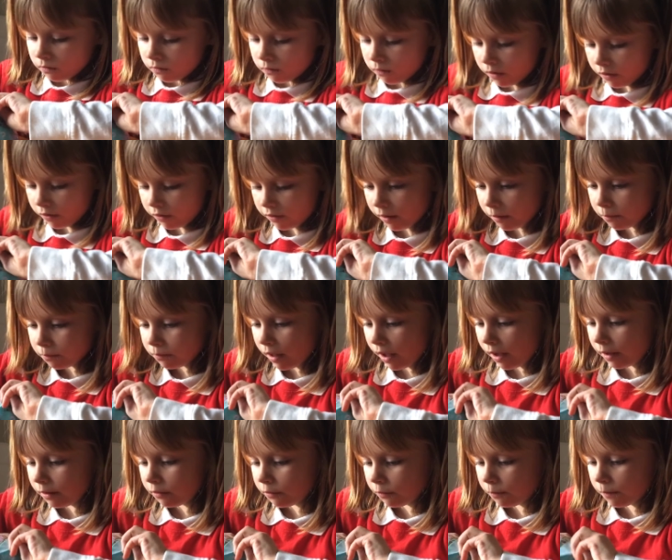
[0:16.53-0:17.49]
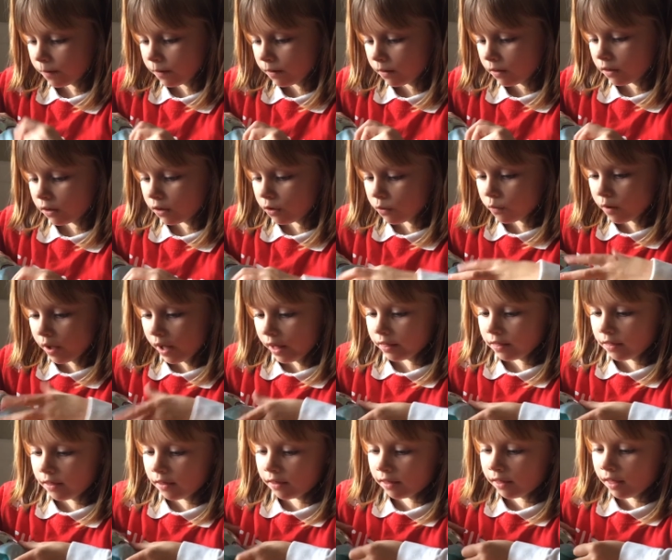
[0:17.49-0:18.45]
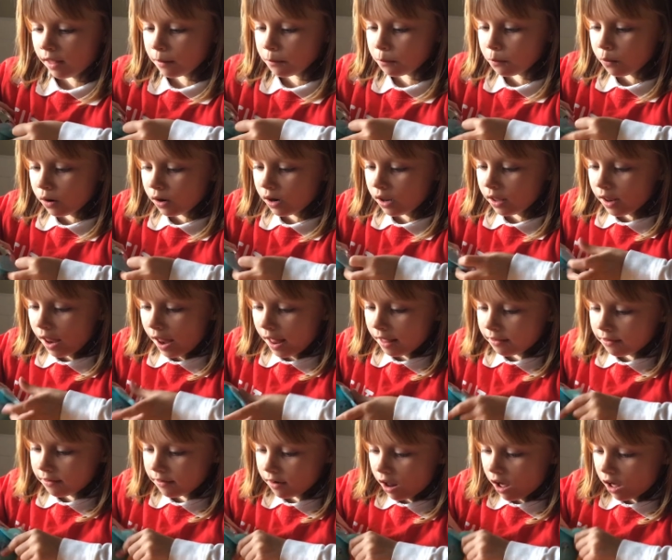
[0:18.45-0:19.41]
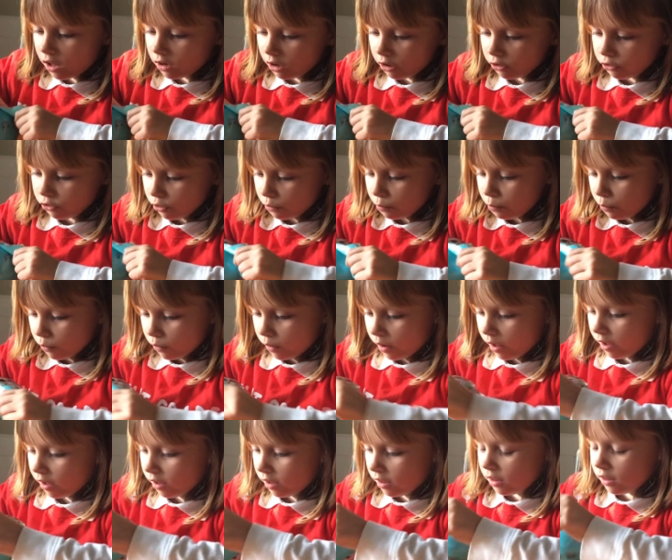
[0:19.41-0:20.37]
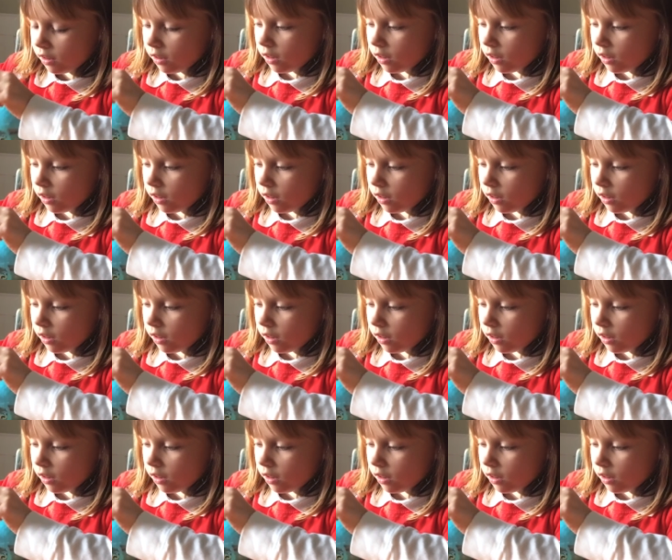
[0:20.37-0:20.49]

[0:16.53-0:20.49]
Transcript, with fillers: Well, sometimes you get the same one and it's not a duplicate.